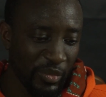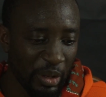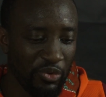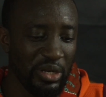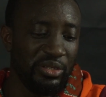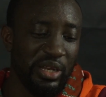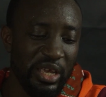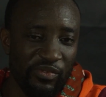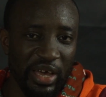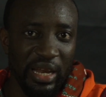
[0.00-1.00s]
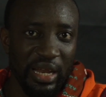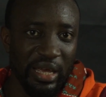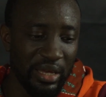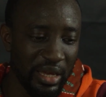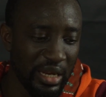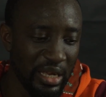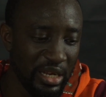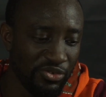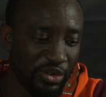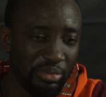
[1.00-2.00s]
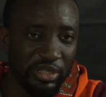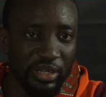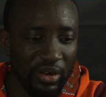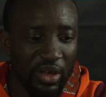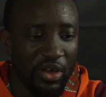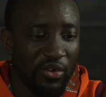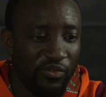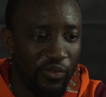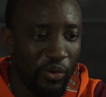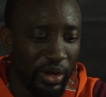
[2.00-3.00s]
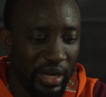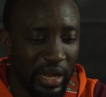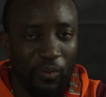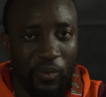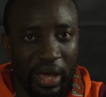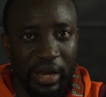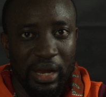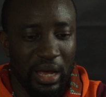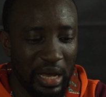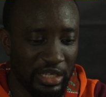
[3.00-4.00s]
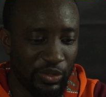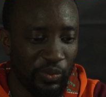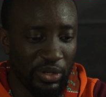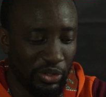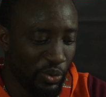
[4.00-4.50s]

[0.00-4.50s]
I'm going to leave a link in the description for that one as well.